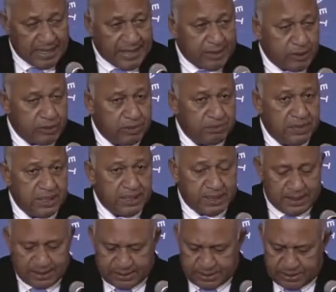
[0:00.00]
I know that many
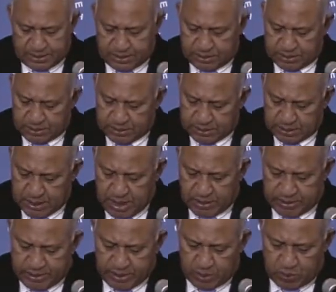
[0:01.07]
countries are
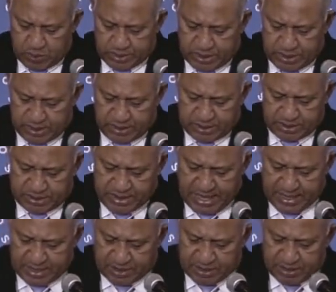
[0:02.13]
already working in this
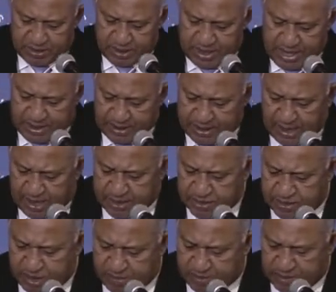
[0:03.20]
direction, and I
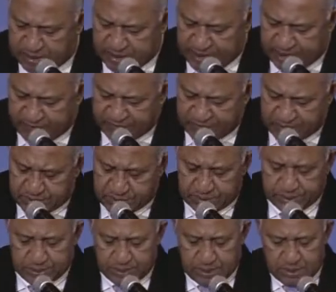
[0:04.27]
encourage them in their efforts.
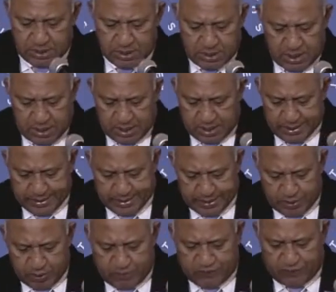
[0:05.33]
I
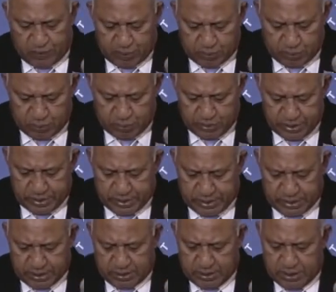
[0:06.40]
look forward to
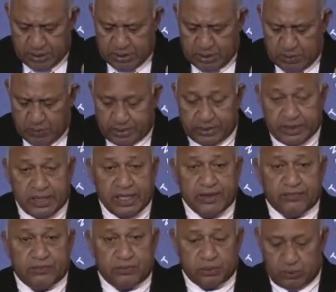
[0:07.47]
hearing what they
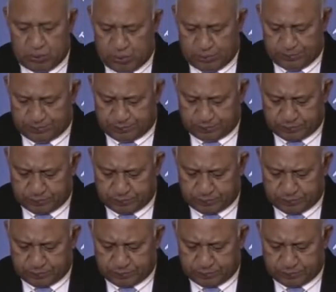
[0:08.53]
have to